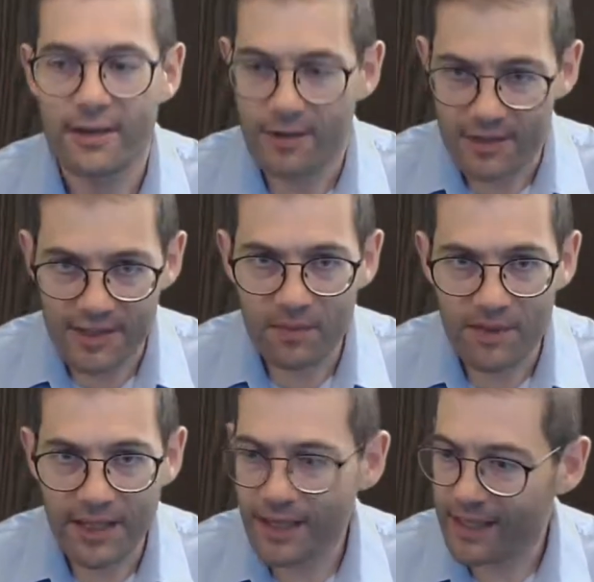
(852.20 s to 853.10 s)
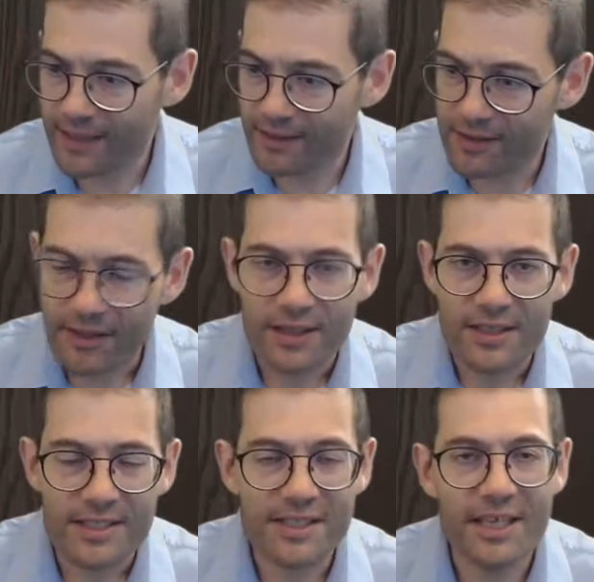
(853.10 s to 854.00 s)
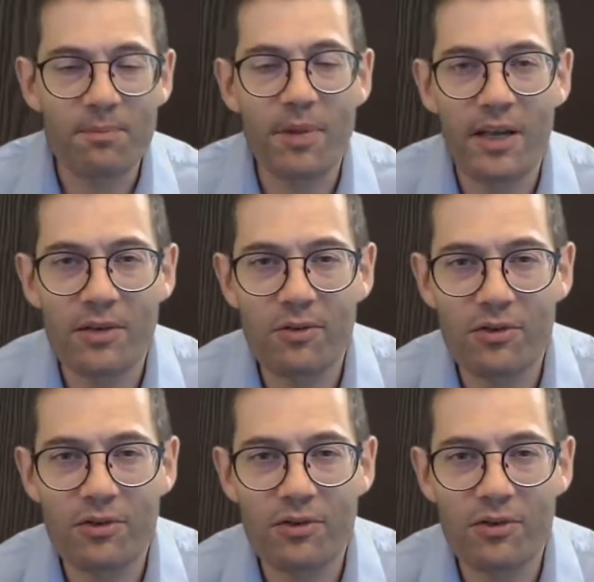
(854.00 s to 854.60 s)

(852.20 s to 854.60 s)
something that can sit by your